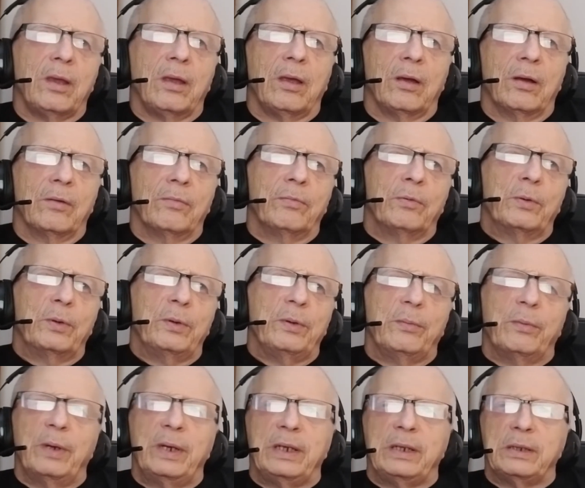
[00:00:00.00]
Avoid
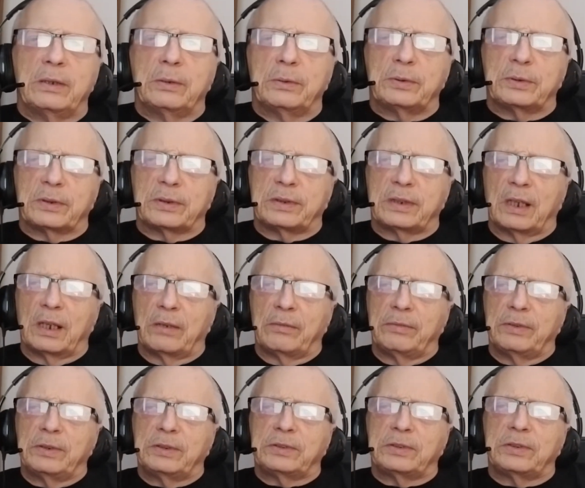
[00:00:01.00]
radios and
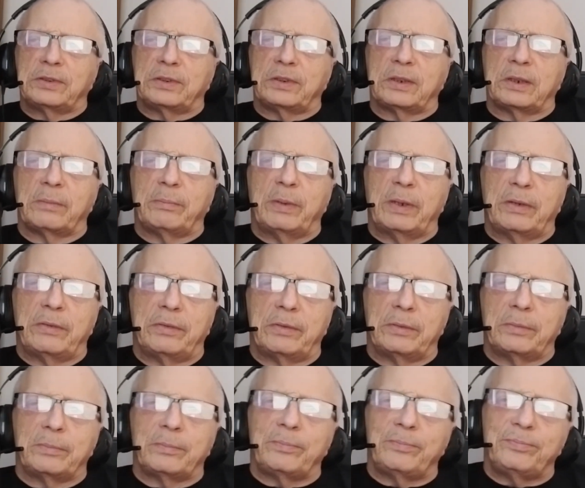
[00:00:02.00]
televisions in the
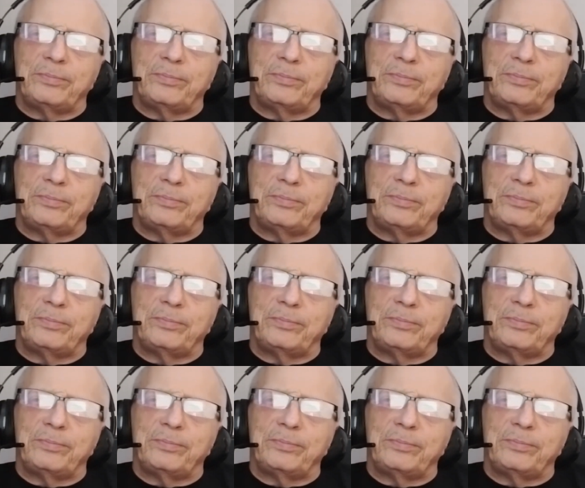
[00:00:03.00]
bedroom.